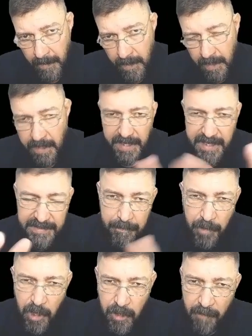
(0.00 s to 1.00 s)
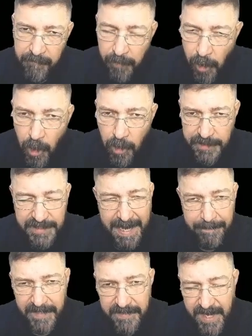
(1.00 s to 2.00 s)
in the book of Luke,
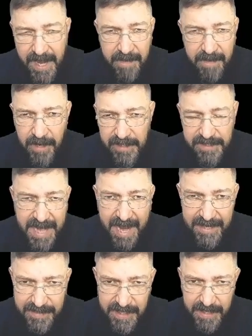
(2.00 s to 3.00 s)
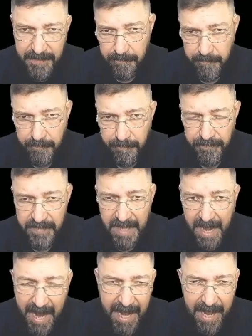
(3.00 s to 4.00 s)
chapter 10, verse 19.
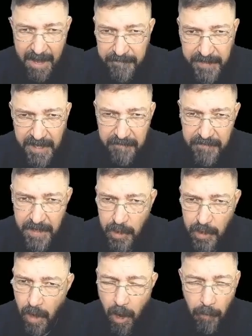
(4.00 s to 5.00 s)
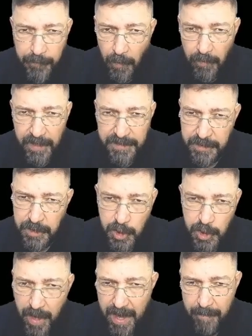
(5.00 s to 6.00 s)
I have given you authority to
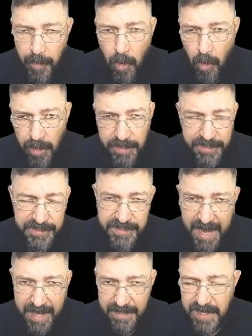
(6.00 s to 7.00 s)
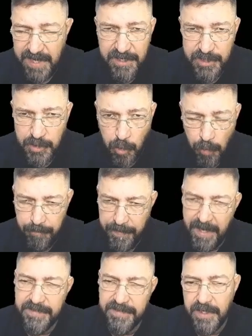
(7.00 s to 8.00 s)
trample on snakes and
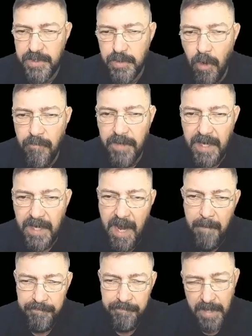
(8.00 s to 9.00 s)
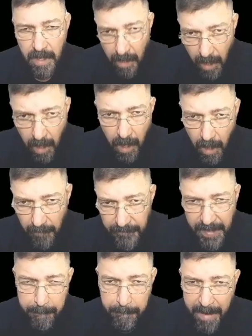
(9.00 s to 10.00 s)
scorpions and to overcome all
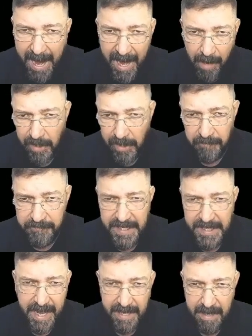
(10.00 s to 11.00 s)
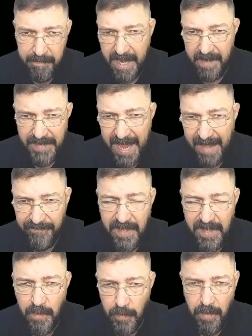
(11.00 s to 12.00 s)
the power of the enemy, and
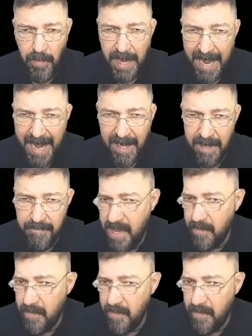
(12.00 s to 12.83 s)
nothing will harm you.